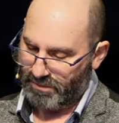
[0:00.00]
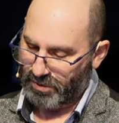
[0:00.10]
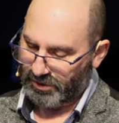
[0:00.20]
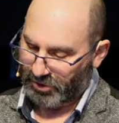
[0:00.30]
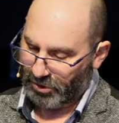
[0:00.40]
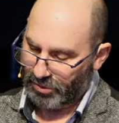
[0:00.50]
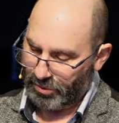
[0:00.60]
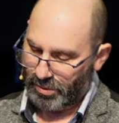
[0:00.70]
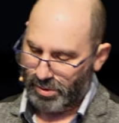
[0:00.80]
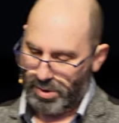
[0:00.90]
Verse 2,
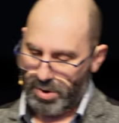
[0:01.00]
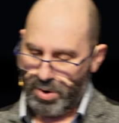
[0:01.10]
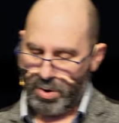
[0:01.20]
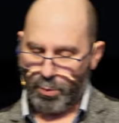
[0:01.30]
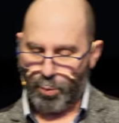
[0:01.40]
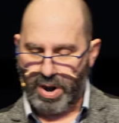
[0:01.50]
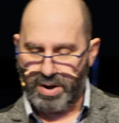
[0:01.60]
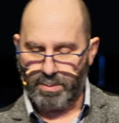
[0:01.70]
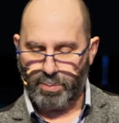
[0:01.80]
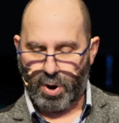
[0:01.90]

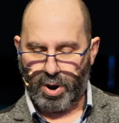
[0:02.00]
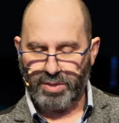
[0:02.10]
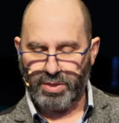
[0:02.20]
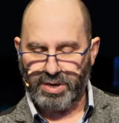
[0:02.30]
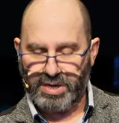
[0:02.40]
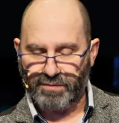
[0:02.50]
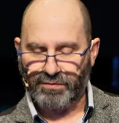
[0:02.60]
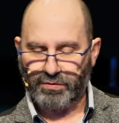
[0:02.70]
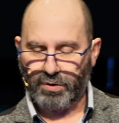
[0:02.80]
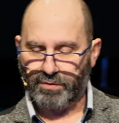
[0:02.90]
when by the
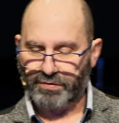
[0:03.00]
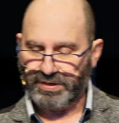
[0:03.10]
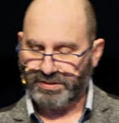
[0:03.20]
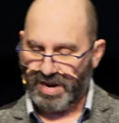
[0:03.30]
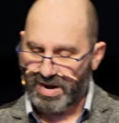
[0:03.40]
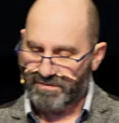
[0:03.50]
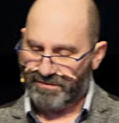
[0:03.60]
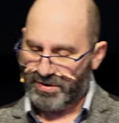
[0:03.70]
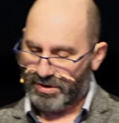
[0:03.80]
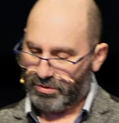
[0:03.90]
gift of his
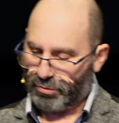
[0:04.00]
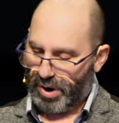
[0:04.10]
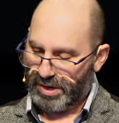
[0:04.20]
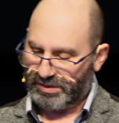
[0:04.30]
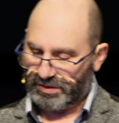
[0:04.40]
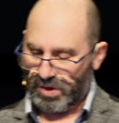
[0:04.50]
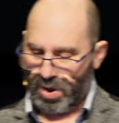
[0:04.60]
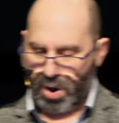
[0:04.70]
infinite grace